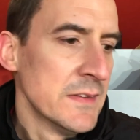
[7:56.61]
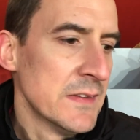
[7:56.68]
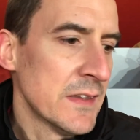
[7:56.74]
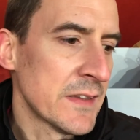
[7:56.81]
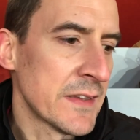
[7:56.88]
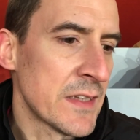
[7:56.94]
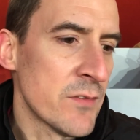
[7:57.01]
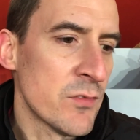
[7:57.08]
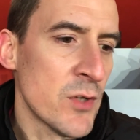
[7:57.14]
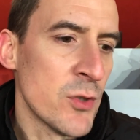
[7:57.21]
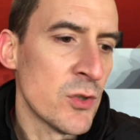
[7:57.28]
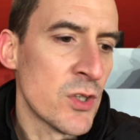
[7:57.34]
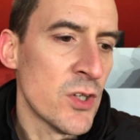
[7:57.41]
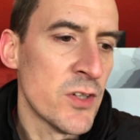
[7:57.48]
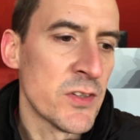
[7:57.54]
I'm going to give
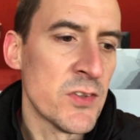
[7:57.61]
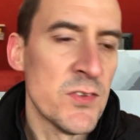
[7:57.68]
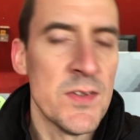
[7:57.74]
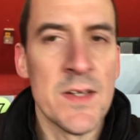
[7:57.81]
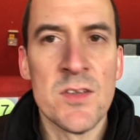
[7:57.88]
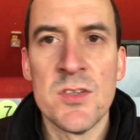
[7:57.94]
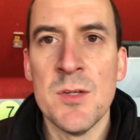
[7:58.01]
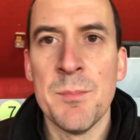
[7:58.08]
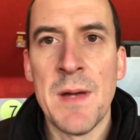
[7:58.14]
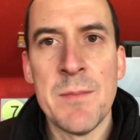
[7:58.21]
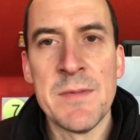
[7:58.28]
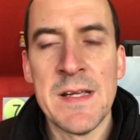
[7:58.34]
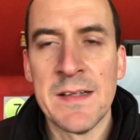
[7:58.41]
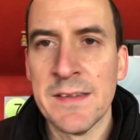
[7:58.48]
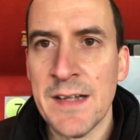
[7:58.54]
Odegaard a 6 and
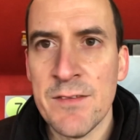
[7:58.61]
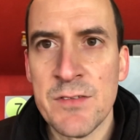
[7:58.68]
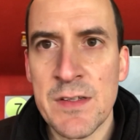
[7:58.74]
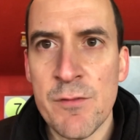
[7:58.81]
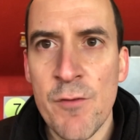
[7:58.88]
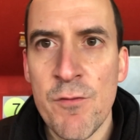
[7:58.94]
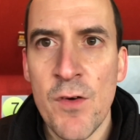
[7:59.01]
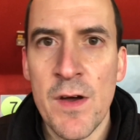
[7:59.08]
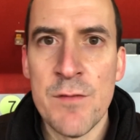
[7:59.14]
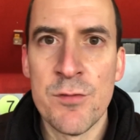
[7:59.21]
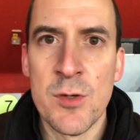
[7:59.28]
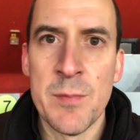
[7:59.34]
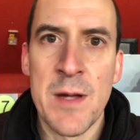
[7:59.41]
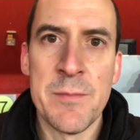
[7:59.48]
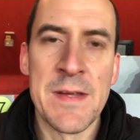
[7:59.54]
Aubameyang, going to have to give a 5
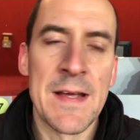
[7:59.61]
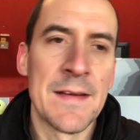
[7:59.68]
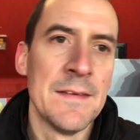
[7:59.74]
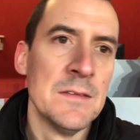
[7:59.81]
for Aubameyang.